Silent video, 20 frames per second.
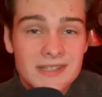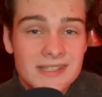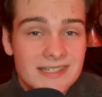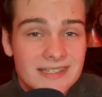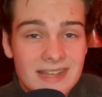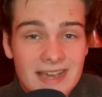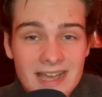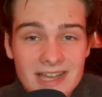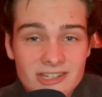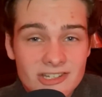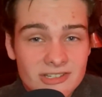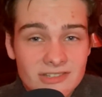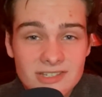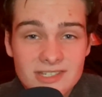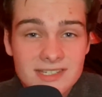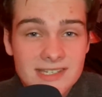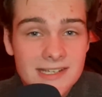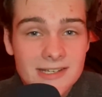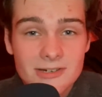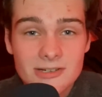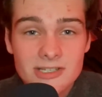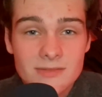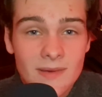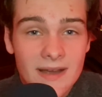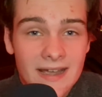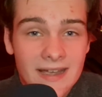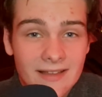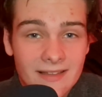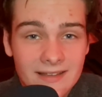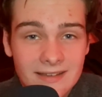stage and see you're
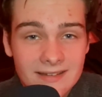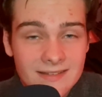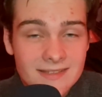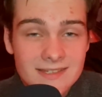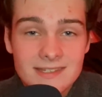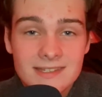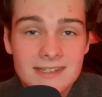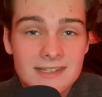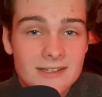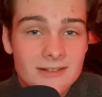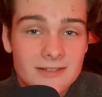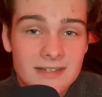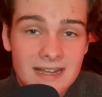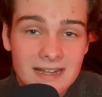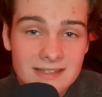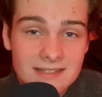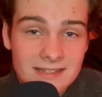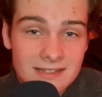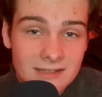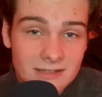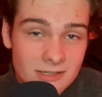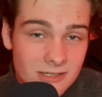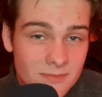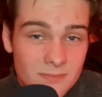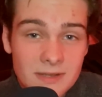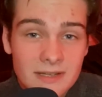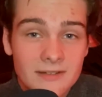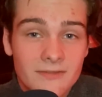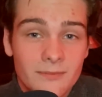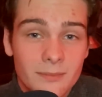smiling and see you're dancing and just
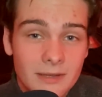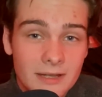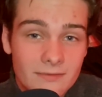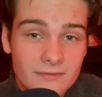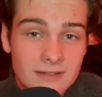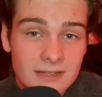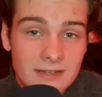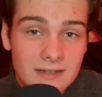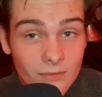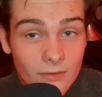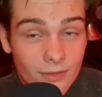be uplifted.